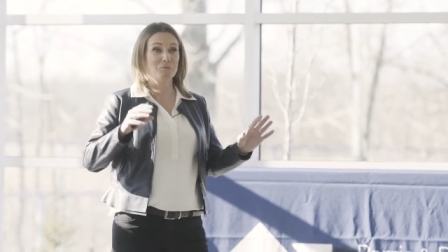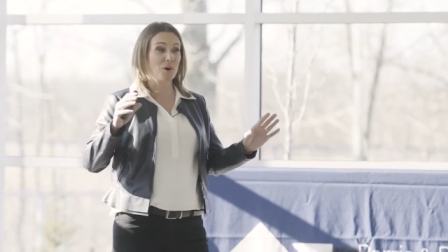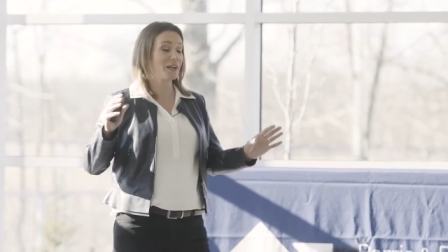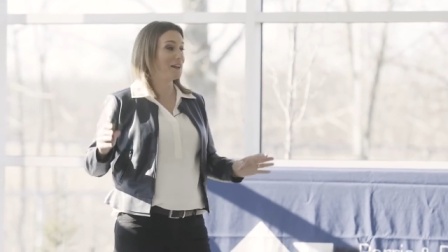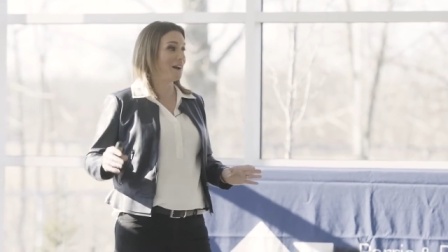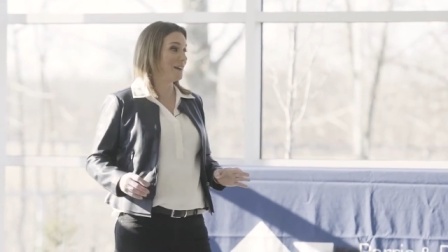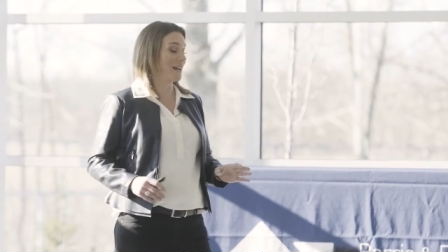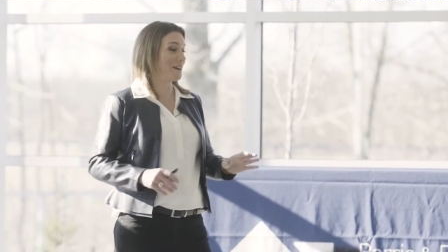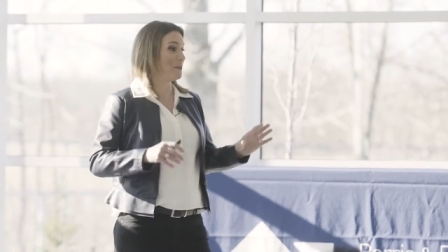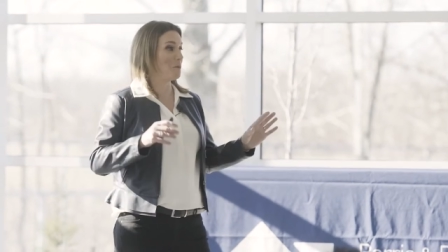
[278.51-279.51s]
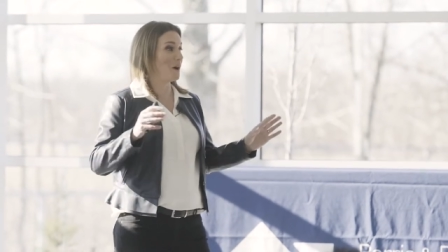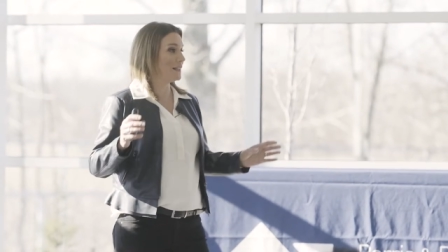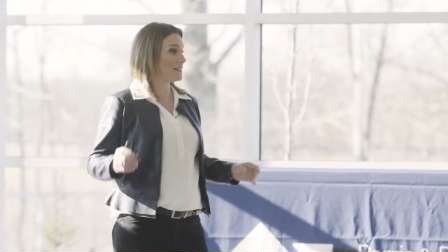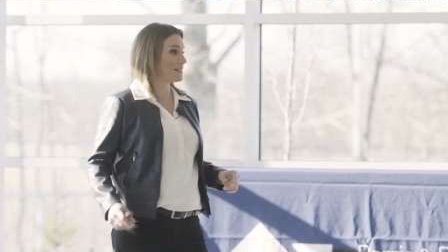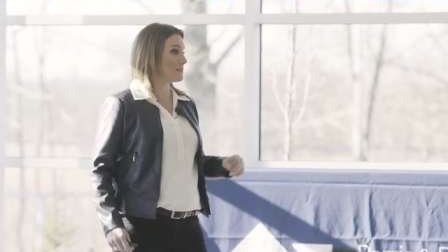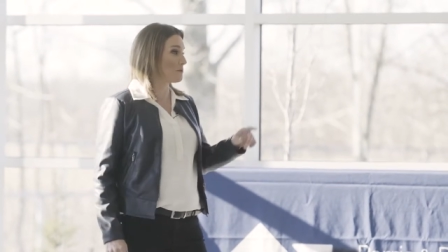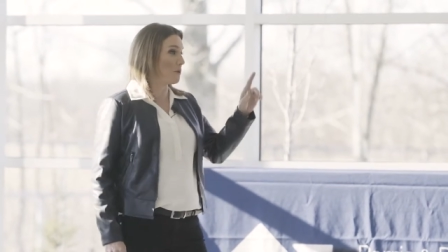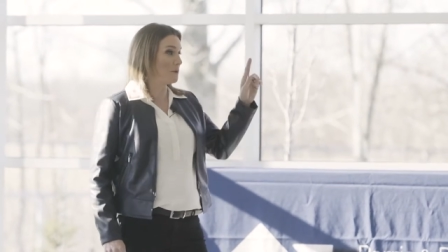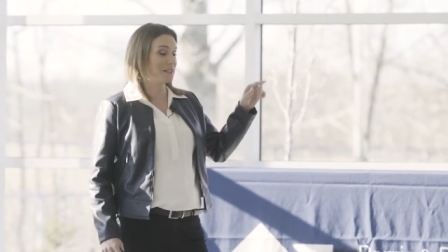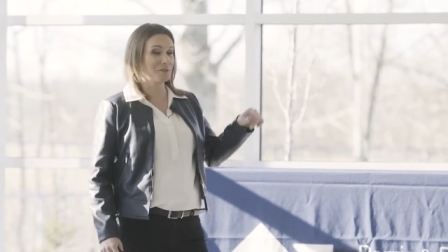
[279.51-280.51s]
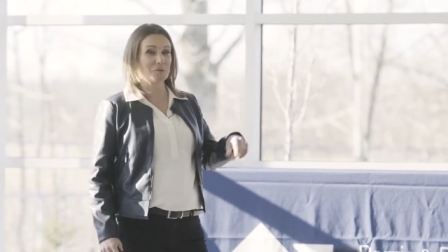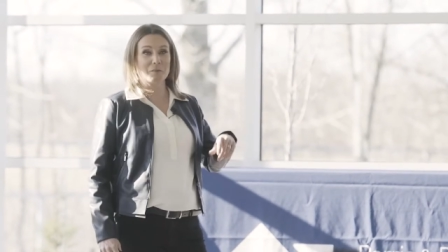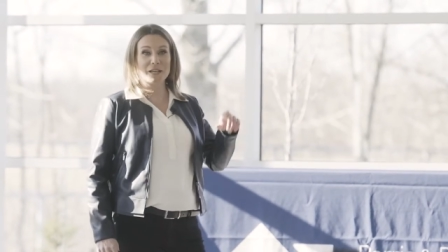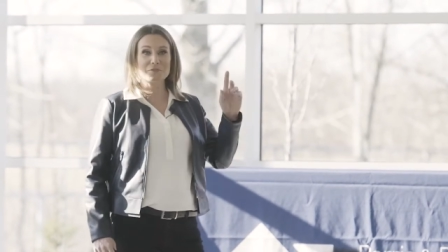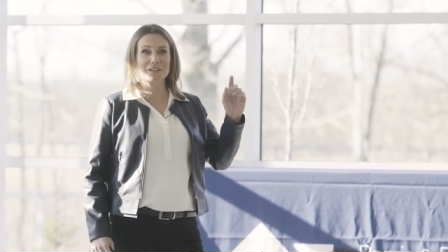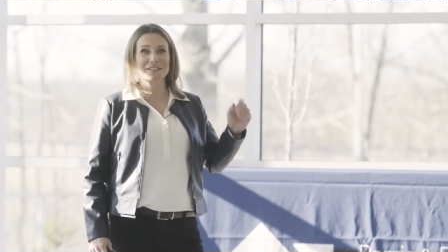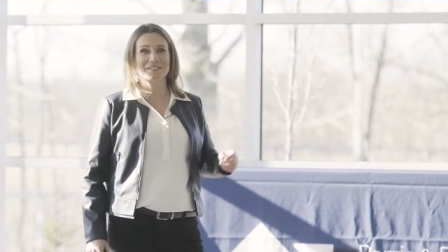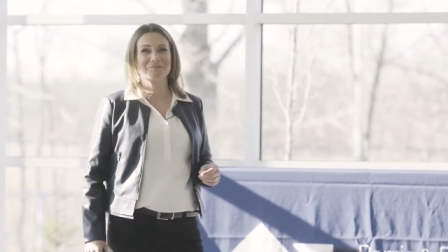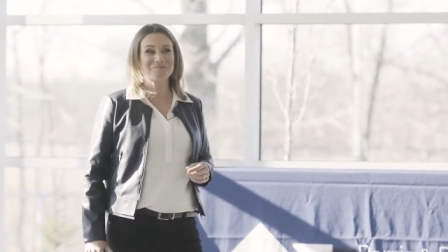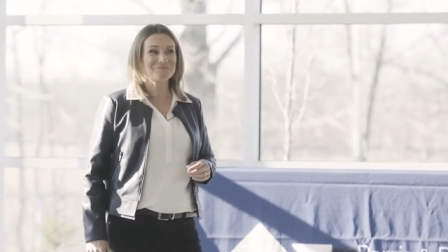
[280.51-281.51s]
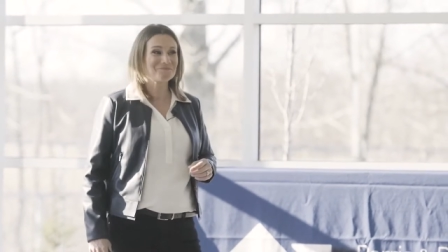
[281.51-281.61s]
working on I don't know what, just scrolling through Matrix,